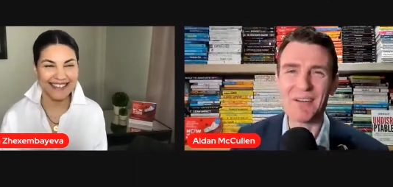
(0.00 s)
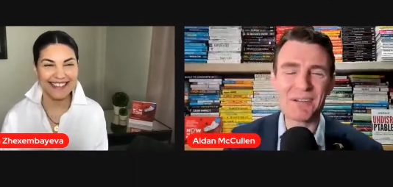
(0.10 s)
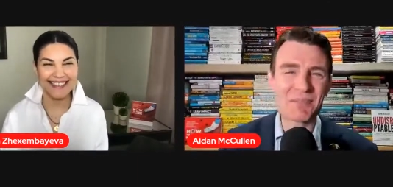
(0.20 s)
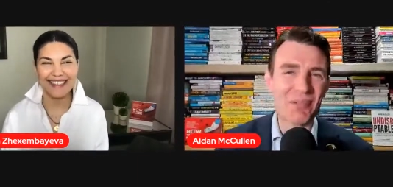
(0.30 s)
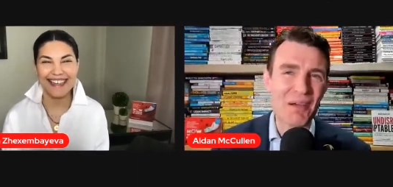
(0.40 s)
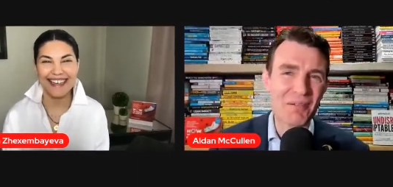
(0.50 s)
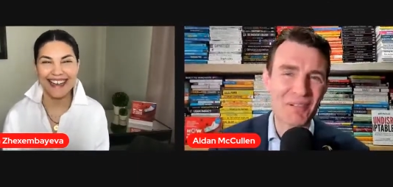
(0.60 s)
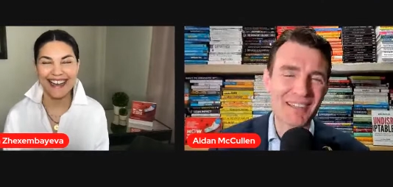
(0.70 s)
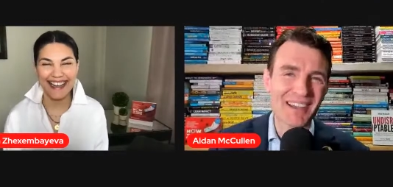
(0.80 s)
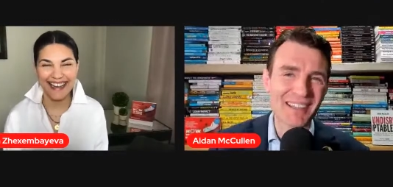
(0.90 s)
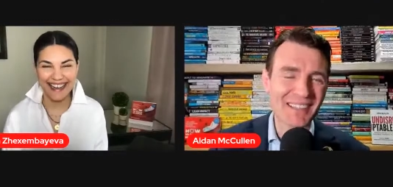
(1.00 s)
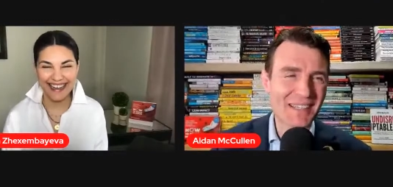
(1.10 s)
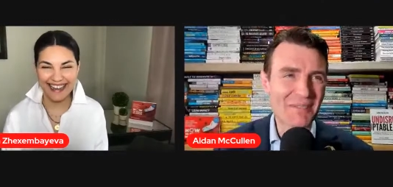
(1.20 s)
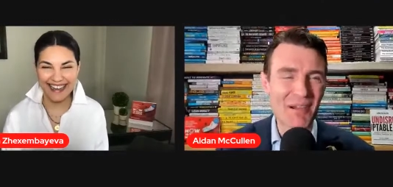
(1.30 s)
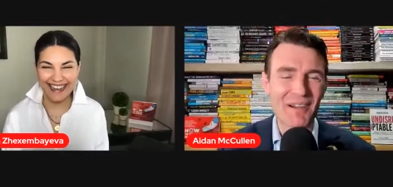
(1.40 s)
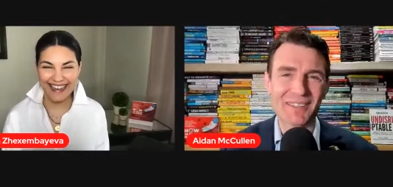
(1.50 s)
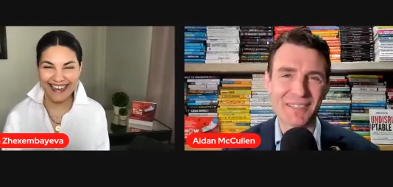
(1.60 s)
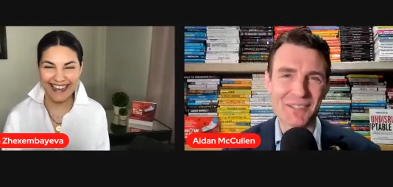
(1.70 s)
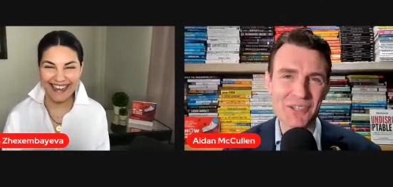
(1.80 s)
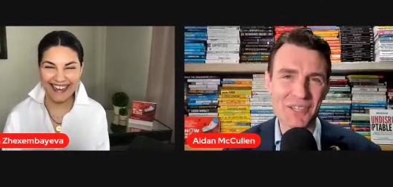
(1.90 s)
Speaker 1: it was probably, I think he's married to
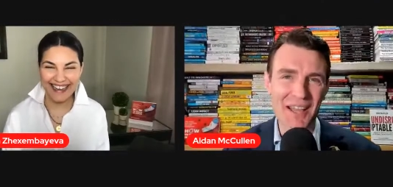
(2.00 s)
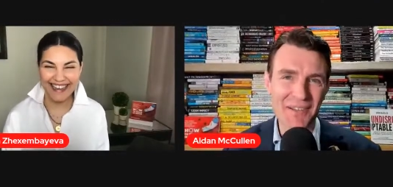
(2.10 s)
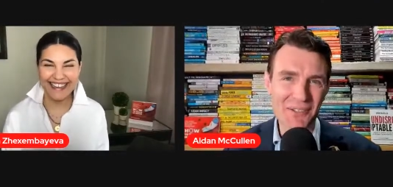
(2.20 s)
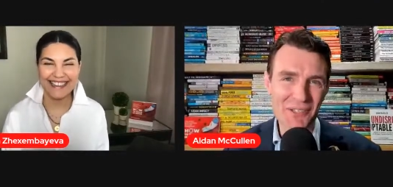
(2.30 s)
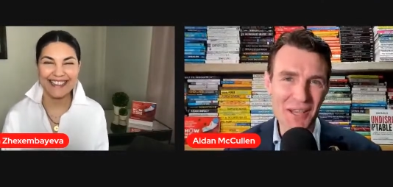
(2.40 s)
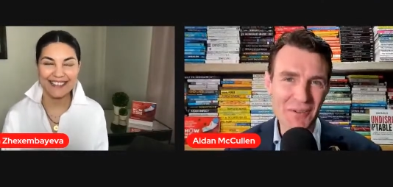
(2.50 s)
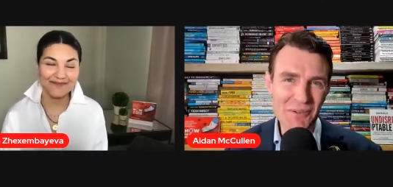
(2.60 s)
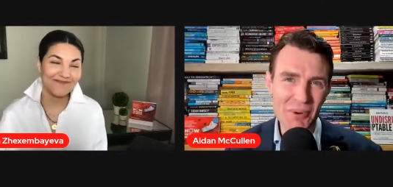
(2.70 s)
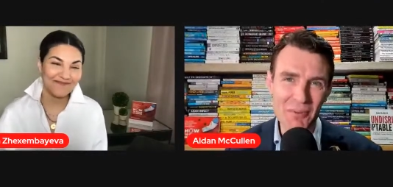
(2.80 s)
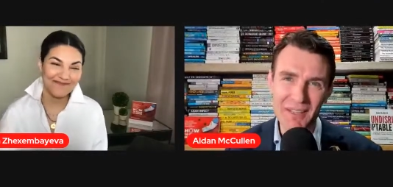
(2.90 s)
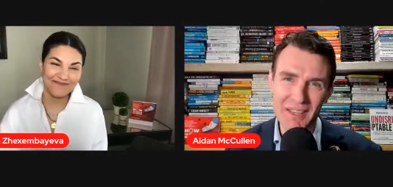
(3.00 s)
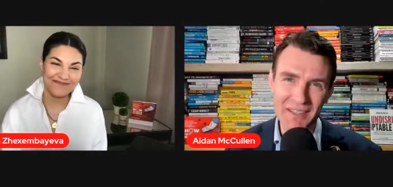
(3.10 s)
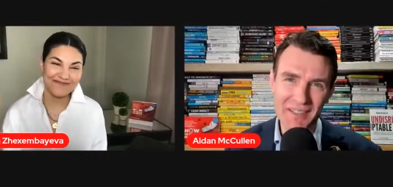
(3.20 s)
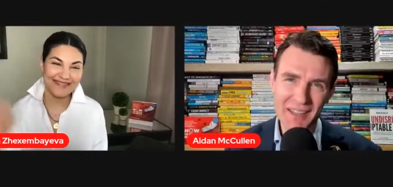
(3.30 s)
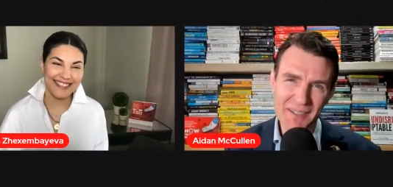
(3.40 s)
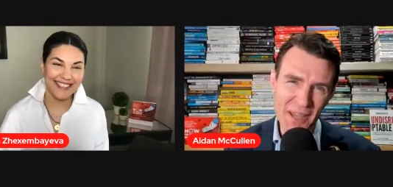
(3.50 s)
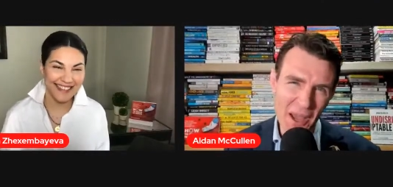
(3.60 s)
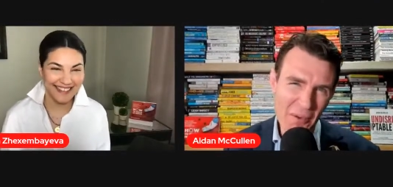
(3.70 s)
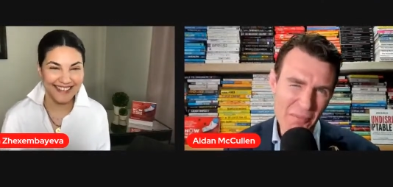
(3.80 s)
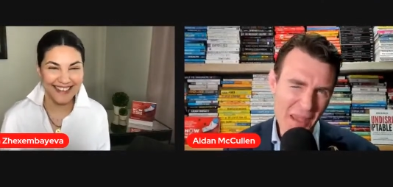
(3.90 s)
Gisele. Gisele was probably like,
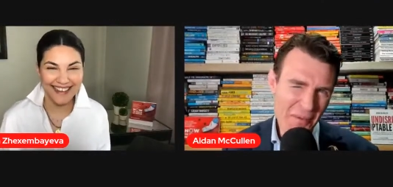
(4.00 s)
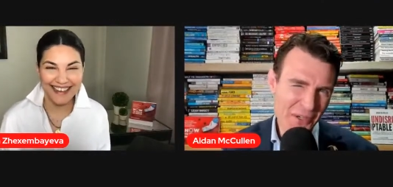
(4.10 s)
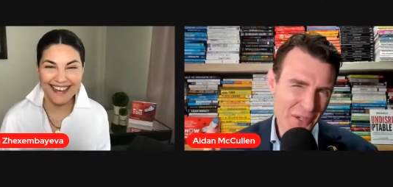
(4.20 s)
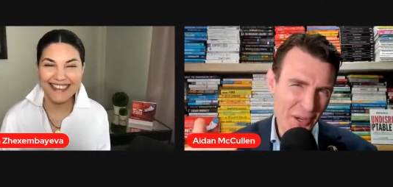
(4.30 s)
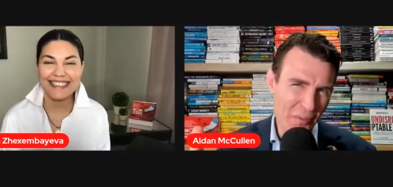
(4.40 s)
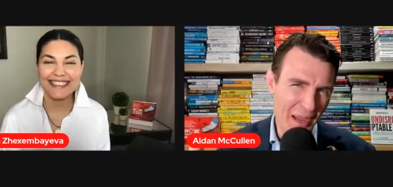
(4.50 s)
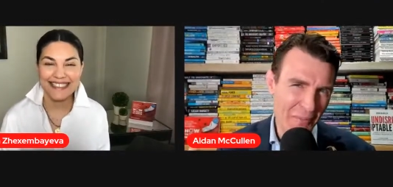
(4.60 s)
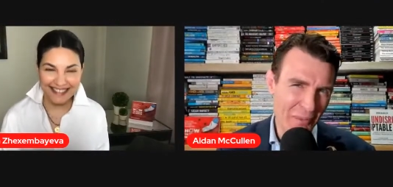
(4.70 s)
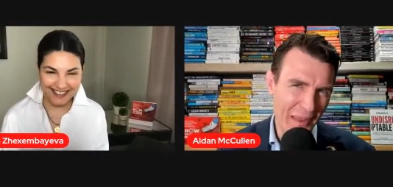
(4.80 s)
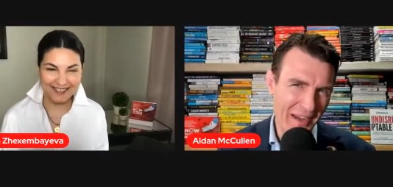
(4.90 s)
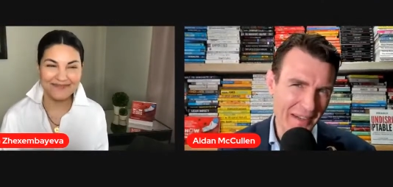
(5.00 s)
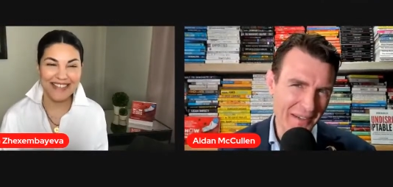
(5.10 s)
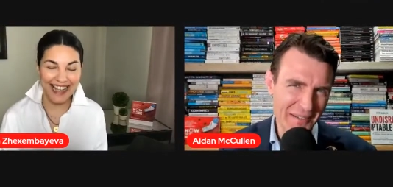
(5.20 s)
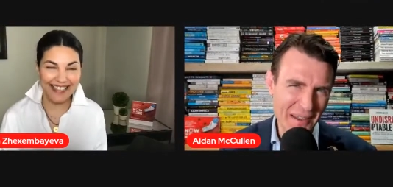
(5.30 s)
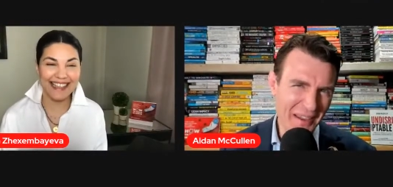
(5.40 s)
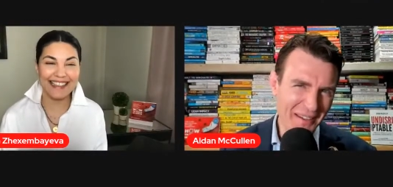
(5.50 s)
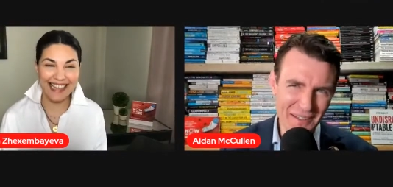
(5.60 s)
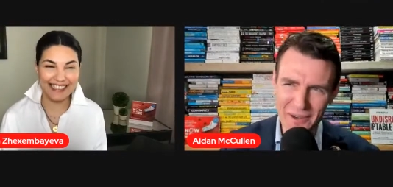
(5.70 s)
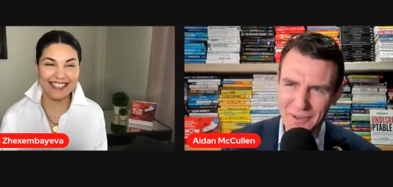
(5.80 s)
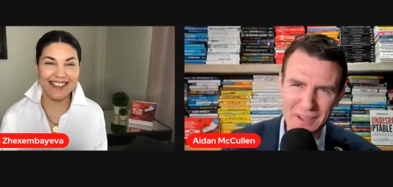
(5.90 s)
Tom, maybe you should go back playing. Uh, you
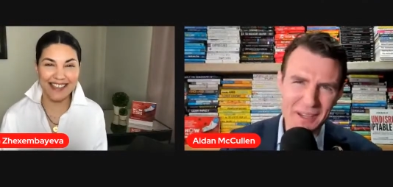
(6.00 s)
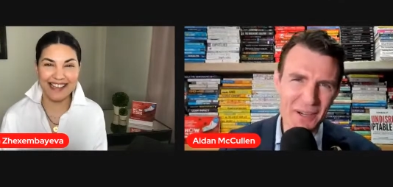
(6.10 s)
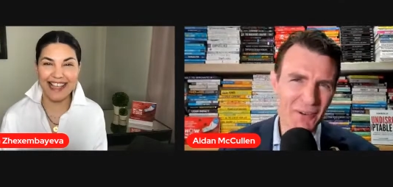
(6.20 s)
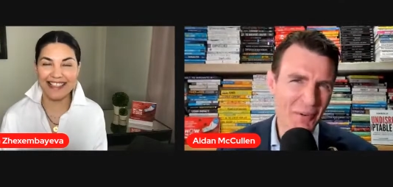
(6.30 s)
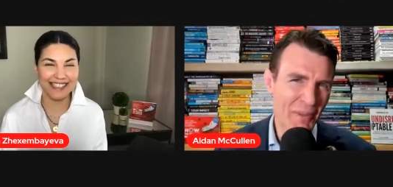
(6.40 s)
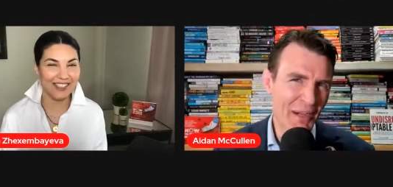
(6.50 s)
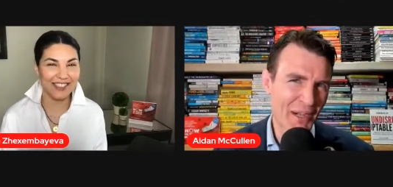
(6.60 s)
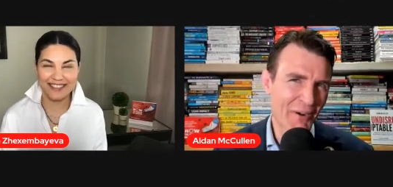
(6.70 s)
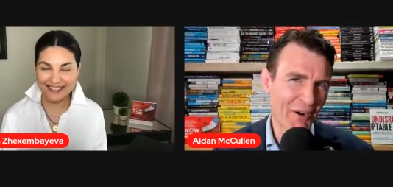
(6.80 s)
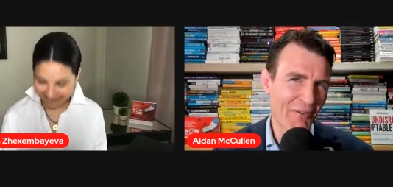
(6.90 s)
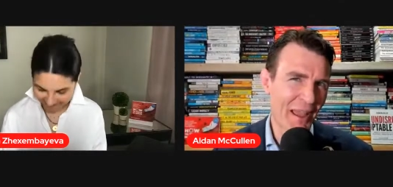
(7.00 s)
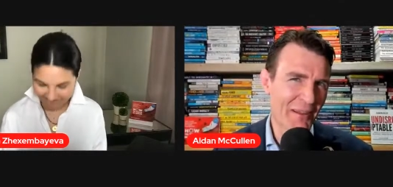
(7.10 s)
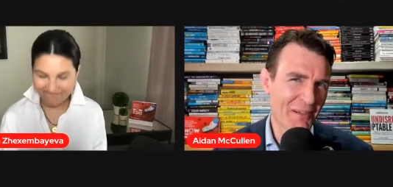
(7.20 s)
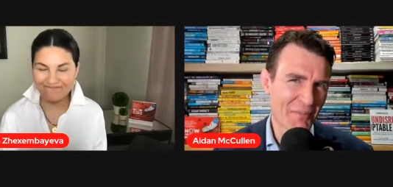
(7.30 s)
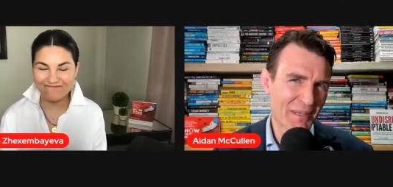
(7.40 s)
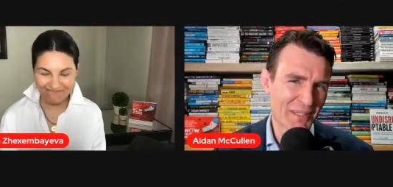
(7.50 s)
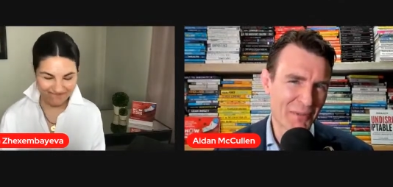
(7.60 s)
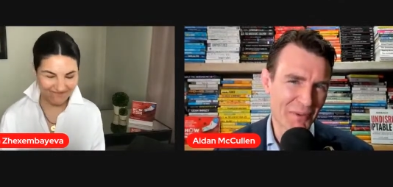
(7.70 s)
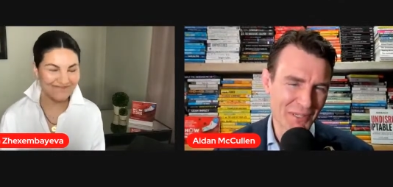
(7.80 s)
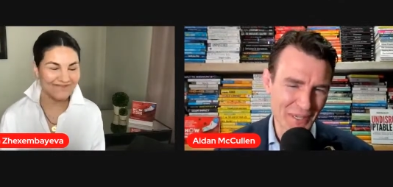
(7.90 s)
know, you're a bit, you're around a bit too
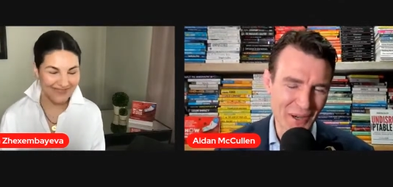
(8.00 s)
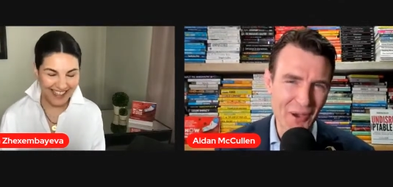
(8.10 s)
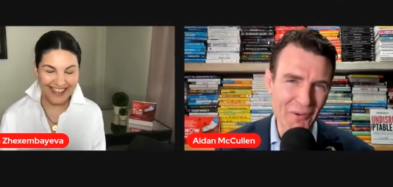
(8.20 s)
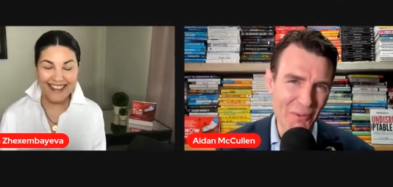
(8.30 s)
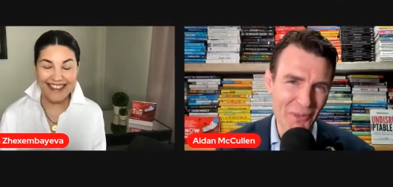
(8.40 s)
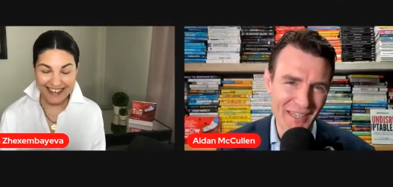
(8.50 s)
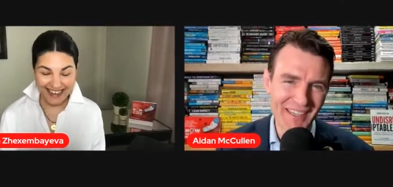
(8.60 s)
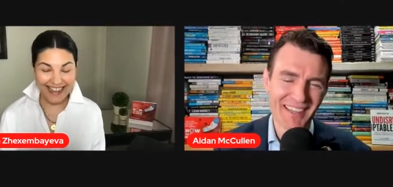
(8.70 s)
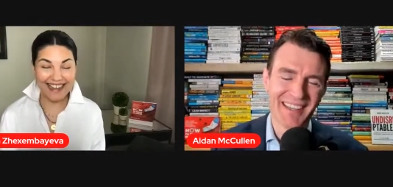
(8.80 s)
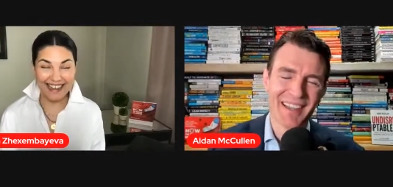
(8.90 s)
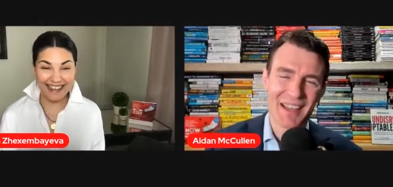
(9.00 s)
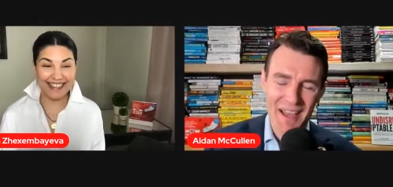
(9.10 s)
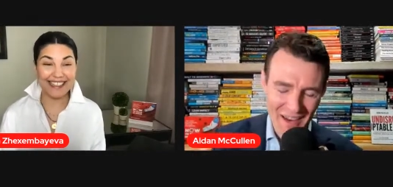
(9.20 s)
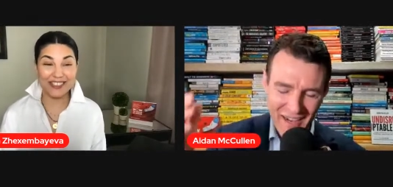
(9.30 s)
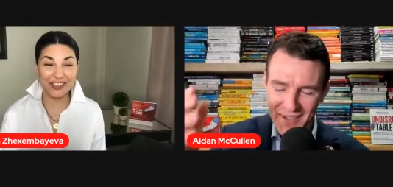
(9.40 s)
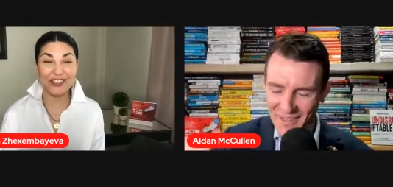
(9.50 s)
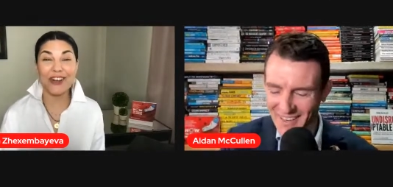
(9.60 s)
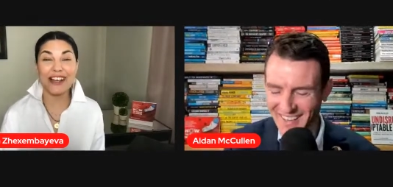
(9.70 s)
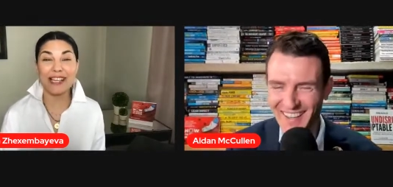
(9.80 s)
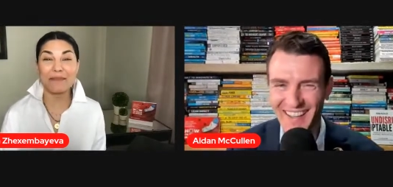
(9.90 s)
much at home, buddy. I uh, think
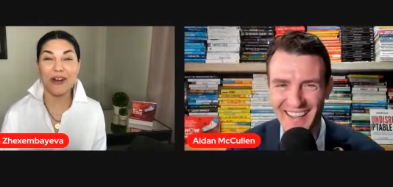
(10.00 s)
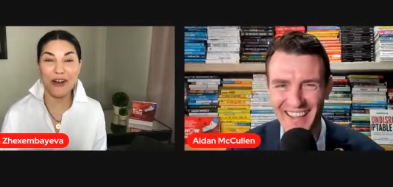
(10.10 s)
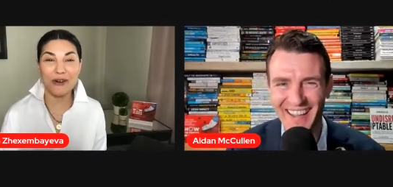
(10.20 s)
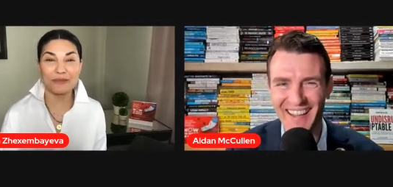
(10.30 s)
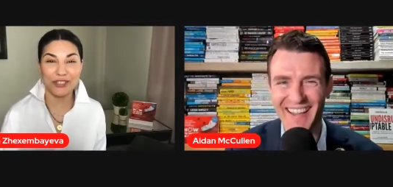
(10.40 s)
uh, anyway.